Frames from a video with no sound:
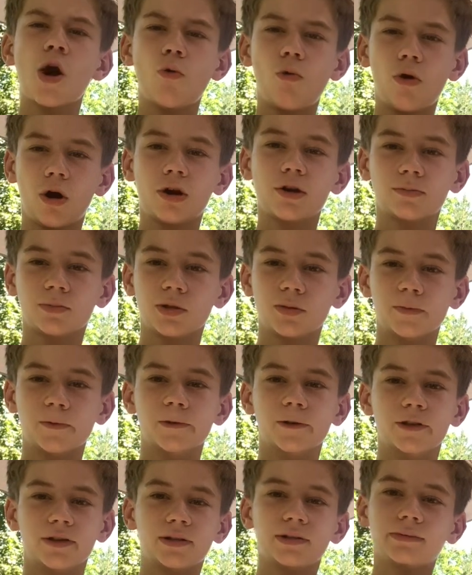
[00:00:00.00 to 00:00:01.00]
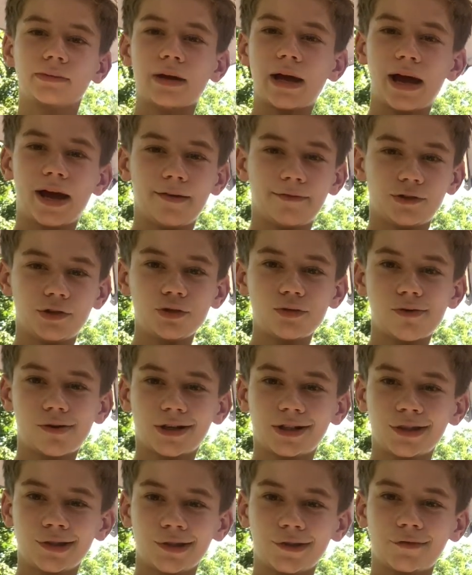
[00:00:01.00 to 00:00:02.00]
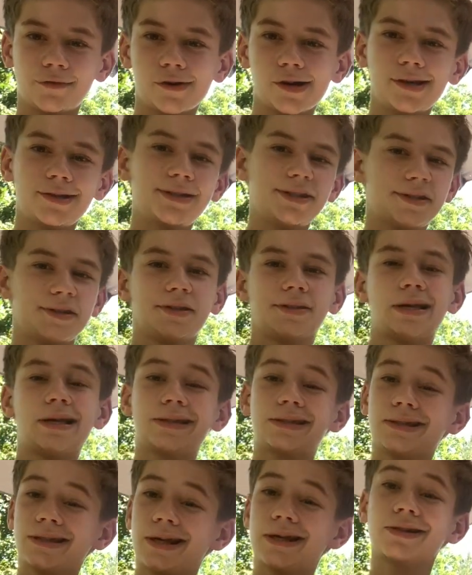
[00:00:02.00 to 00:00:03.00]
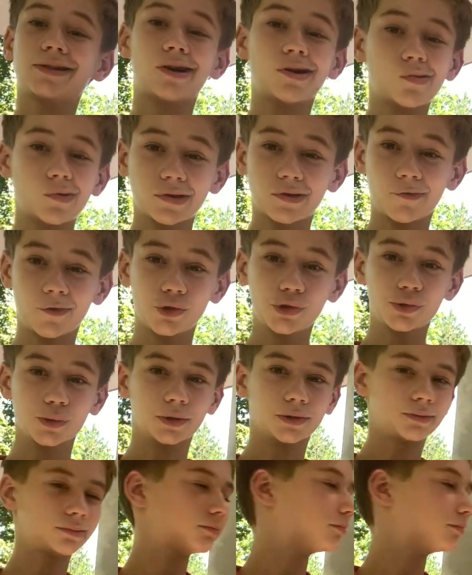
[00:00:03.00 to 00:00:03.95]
Welcome to the board. I have 2 questions for us, and let's get started with the first one.